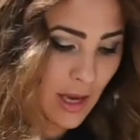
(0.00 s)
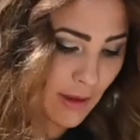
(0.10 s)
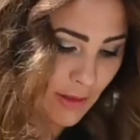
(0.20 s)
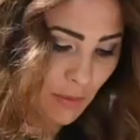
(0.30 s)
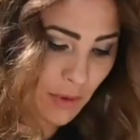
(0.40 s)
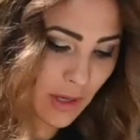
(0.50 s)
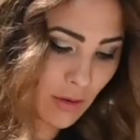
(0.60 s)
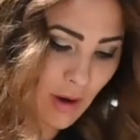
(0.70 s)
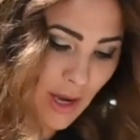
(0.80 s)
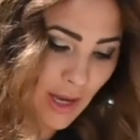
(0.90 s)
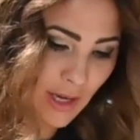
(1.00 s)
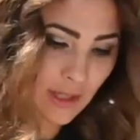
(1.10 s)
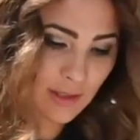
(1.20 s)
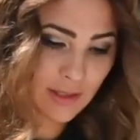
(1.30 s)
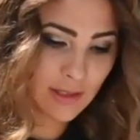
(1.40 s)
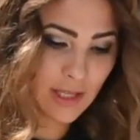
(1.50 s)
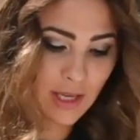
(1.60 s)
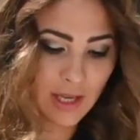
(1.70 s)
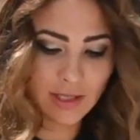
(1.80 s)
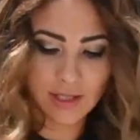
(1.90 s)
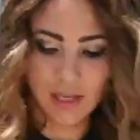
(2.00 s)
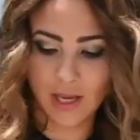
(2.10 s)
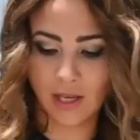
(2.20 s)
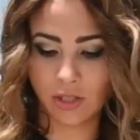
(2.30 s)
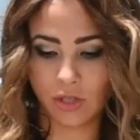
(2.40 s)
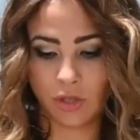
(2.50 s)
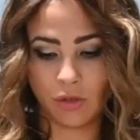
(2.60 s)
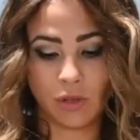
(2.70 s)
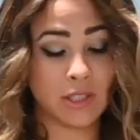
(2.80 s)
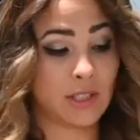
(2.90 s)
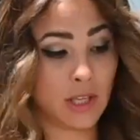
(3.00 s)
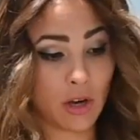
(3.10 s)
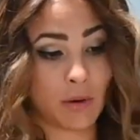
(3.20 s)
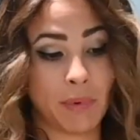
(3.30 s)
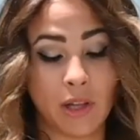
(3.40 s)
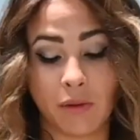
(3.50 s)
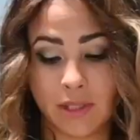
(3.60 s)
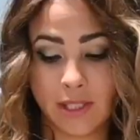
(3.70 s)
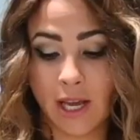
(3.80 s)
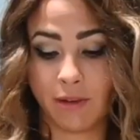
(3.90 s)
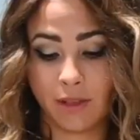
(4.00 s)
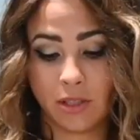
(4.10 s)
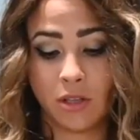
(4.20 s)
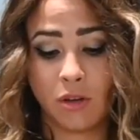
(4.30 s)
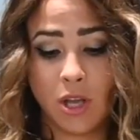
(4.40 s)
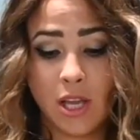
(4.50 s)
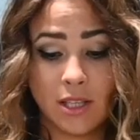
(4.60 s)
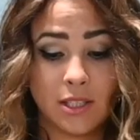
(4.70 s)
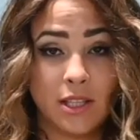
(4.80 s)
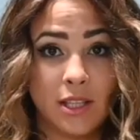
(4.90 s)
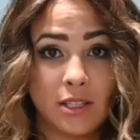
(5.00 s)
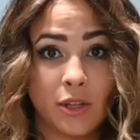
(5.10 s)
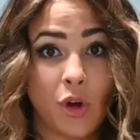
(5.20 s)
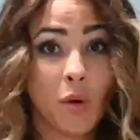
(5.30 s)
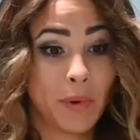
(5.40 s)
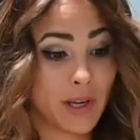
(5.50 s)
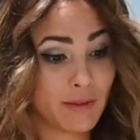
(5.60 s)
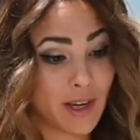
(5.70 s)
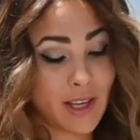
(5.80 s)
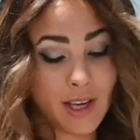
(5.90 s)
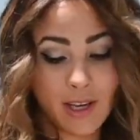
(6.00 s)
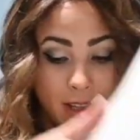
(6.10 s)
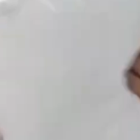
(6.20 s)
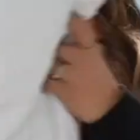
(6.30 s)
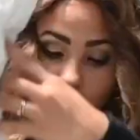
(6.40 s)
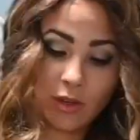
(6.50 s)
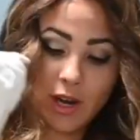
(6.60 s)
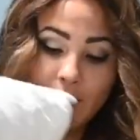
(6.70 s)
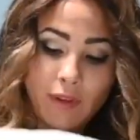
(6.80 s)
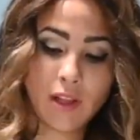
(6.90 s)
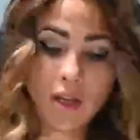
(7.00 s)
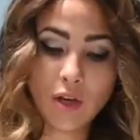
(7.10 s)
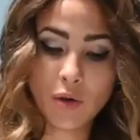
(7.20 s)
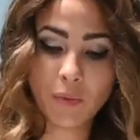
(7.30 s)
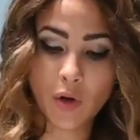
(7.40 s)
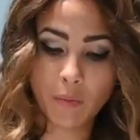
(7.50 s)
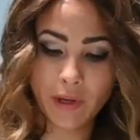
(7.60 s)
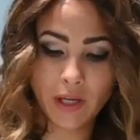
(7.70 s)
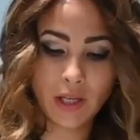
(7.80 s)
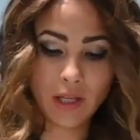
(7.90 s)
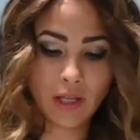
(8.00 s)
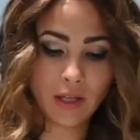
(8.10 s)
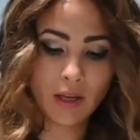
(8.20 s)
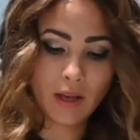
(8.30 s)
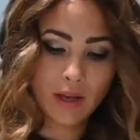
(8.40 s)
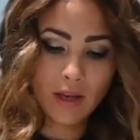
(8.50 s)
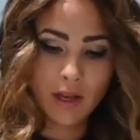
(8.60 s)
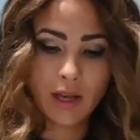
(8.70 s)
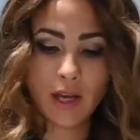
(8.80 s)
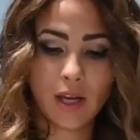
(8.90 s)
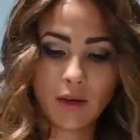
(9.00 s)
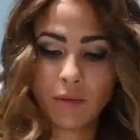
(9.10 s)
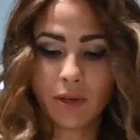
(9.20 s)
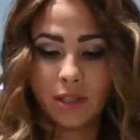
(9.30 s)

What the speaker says: And then we're gonna go ahead and stick our pillow inside of it. So see this little opening right here? That's your envelope opening. And we're